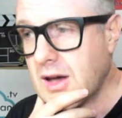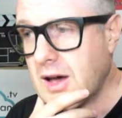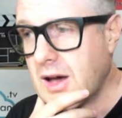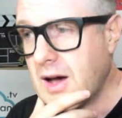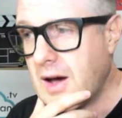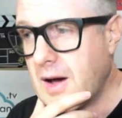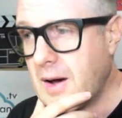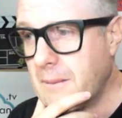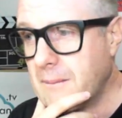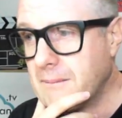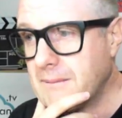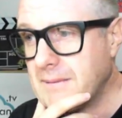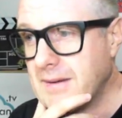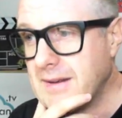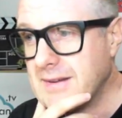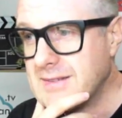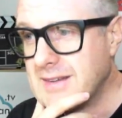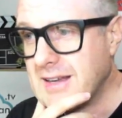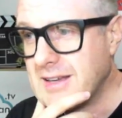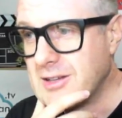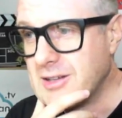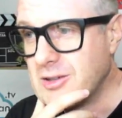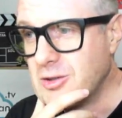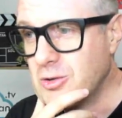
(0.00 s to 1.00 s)

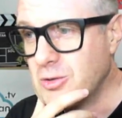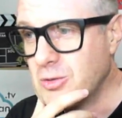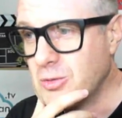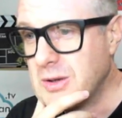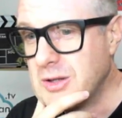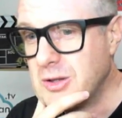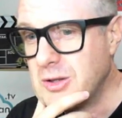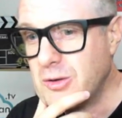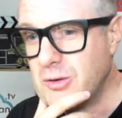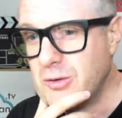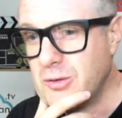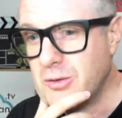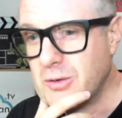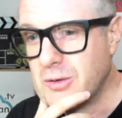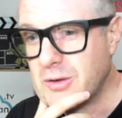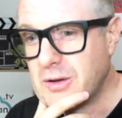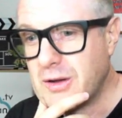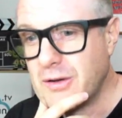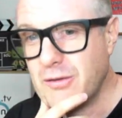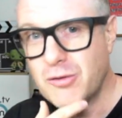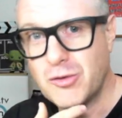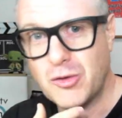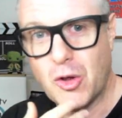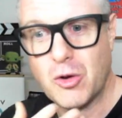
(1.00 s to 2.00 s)
And that when you
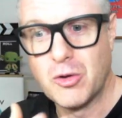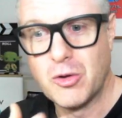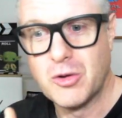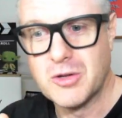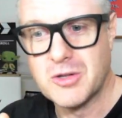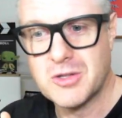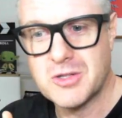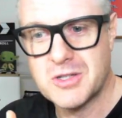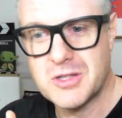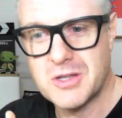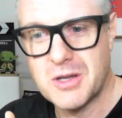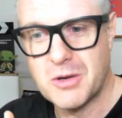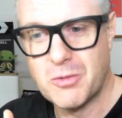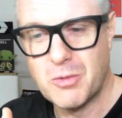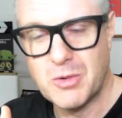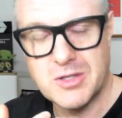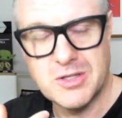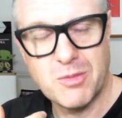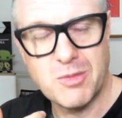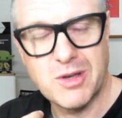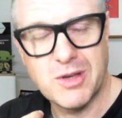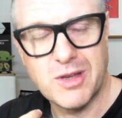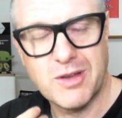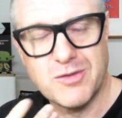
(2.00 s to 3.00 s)
give notice, when
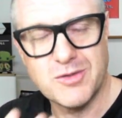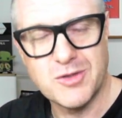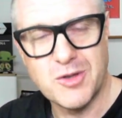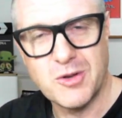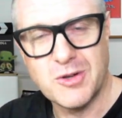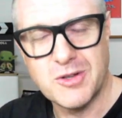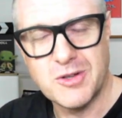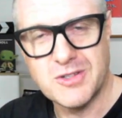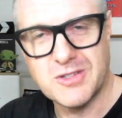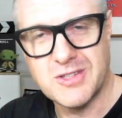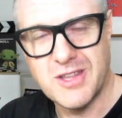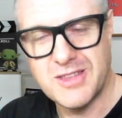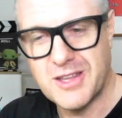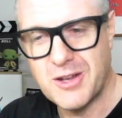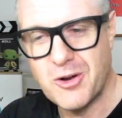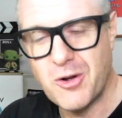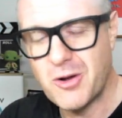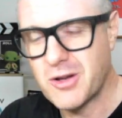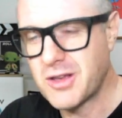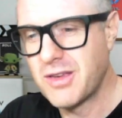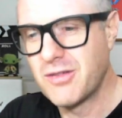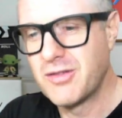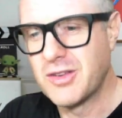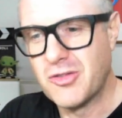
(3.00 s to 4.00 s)
someone gives notice, that they're
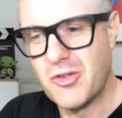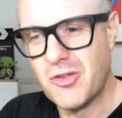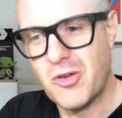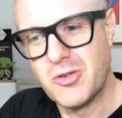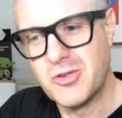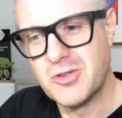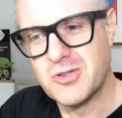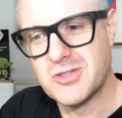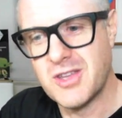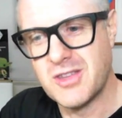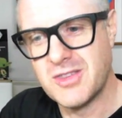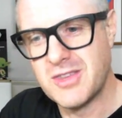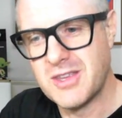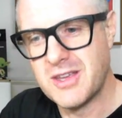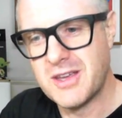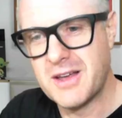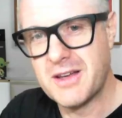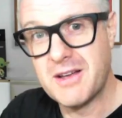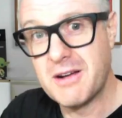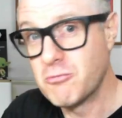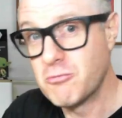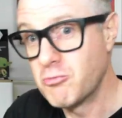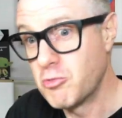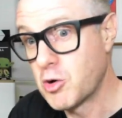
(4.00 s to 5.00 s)
not giving notice, that
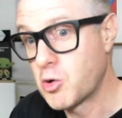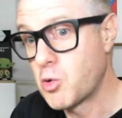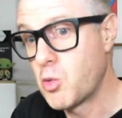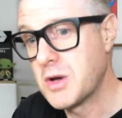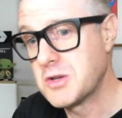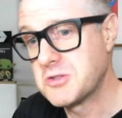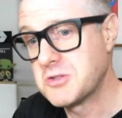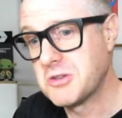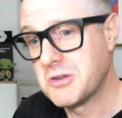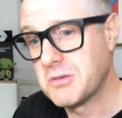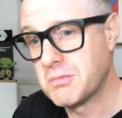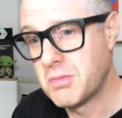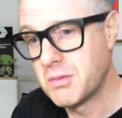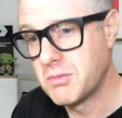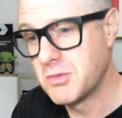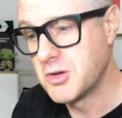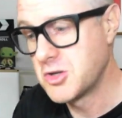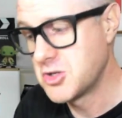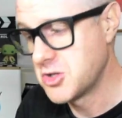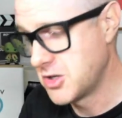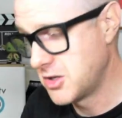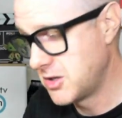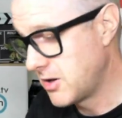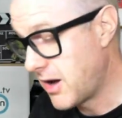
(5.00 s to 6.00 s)
they're requesting
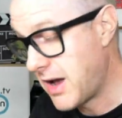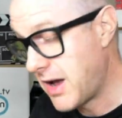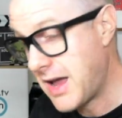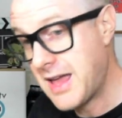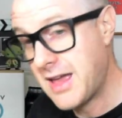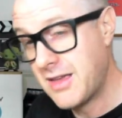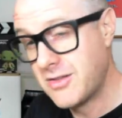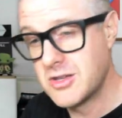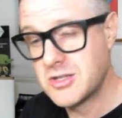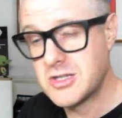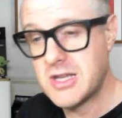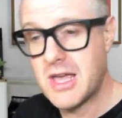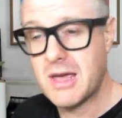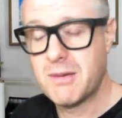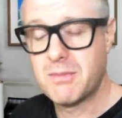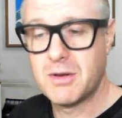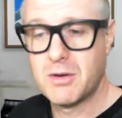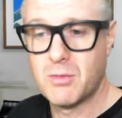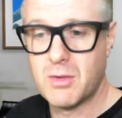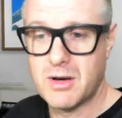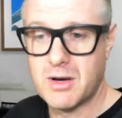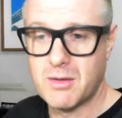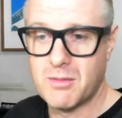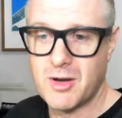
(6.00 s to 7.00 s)
permission. I had this
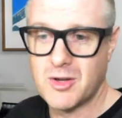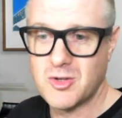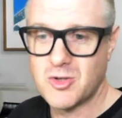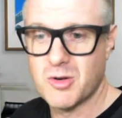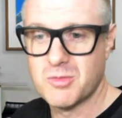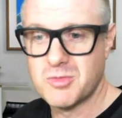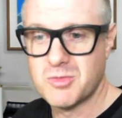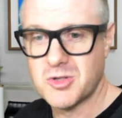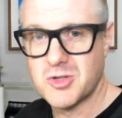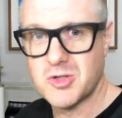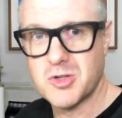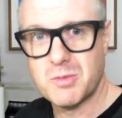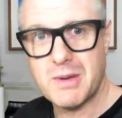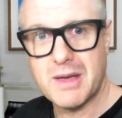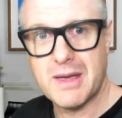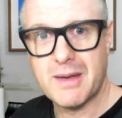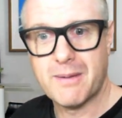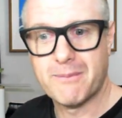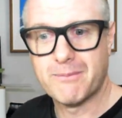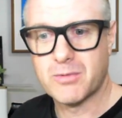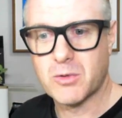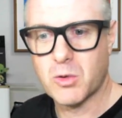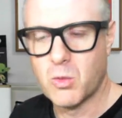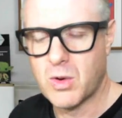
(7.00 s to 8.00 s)
happen in one of my jobs in
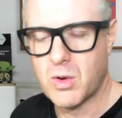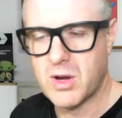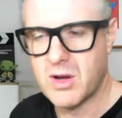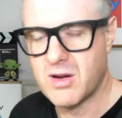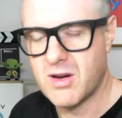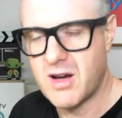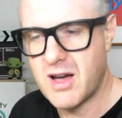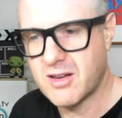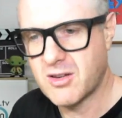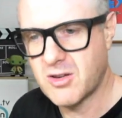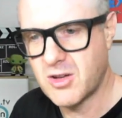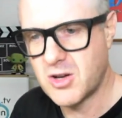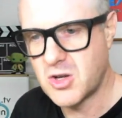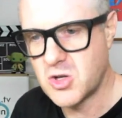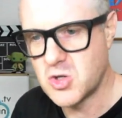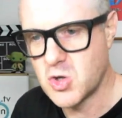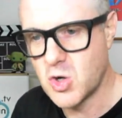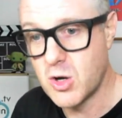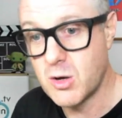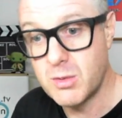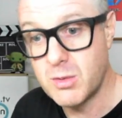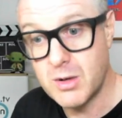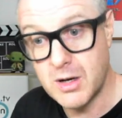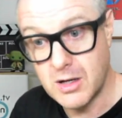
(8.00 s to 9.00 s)
Japan, where I got a
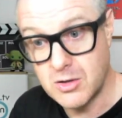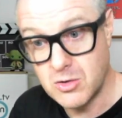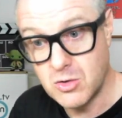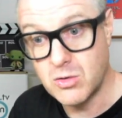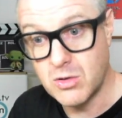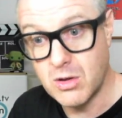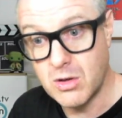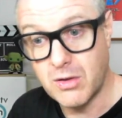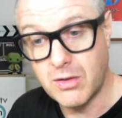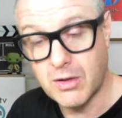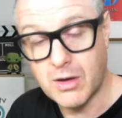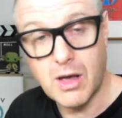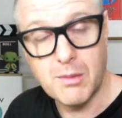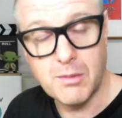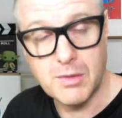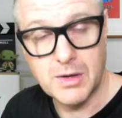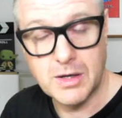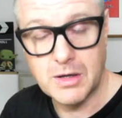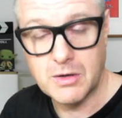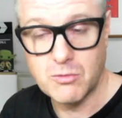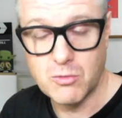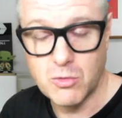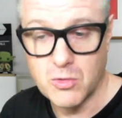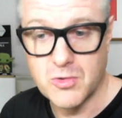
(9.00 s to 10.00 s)
job and I knew that the
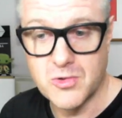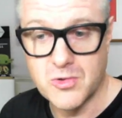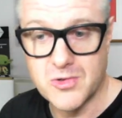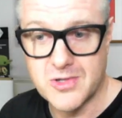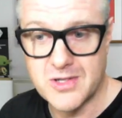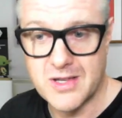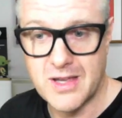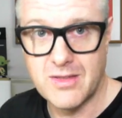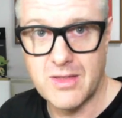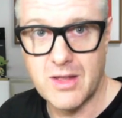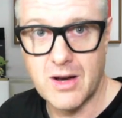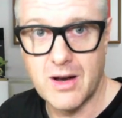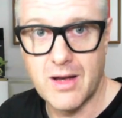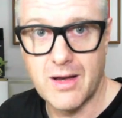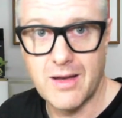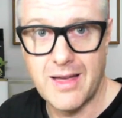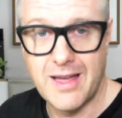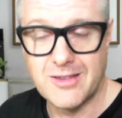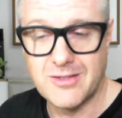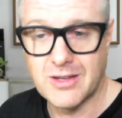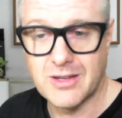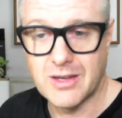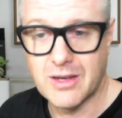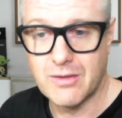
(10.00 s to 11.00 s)
company rules said that I
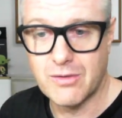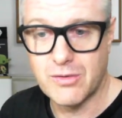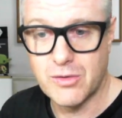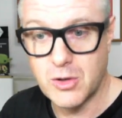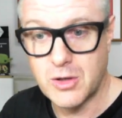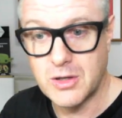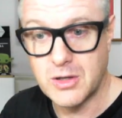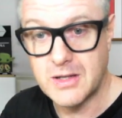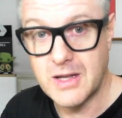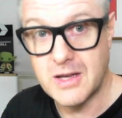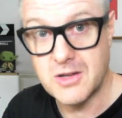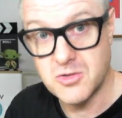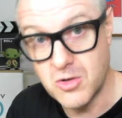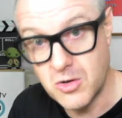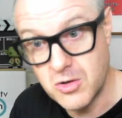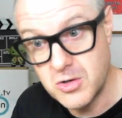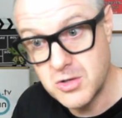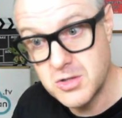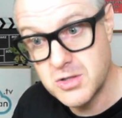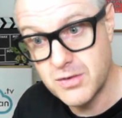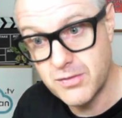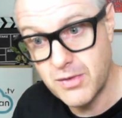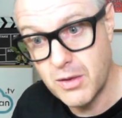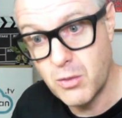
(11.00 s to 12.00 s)
had to give 30 days
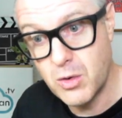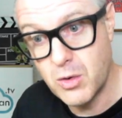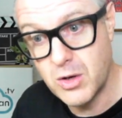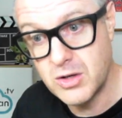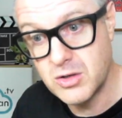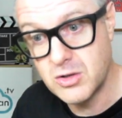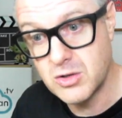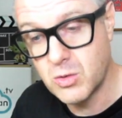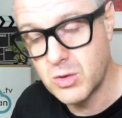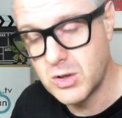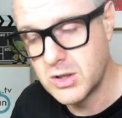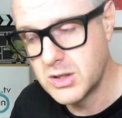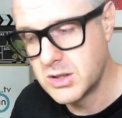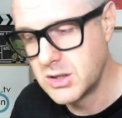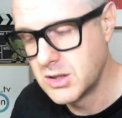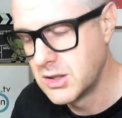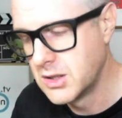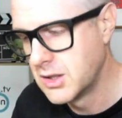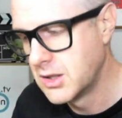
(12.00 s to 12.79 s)
notice if I wanted to quit.